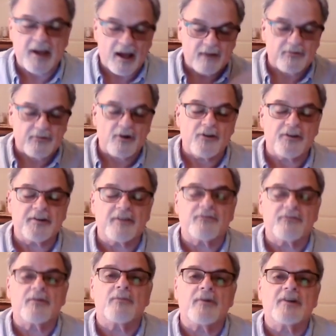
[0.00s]
out of all the
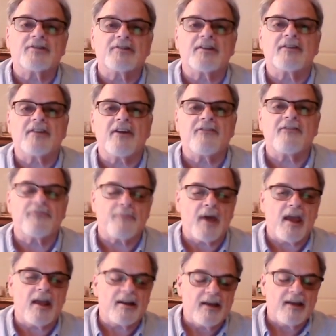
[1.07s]
different ones that they've
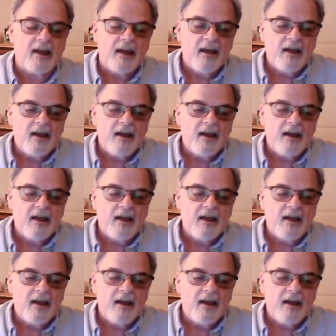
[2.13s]
made.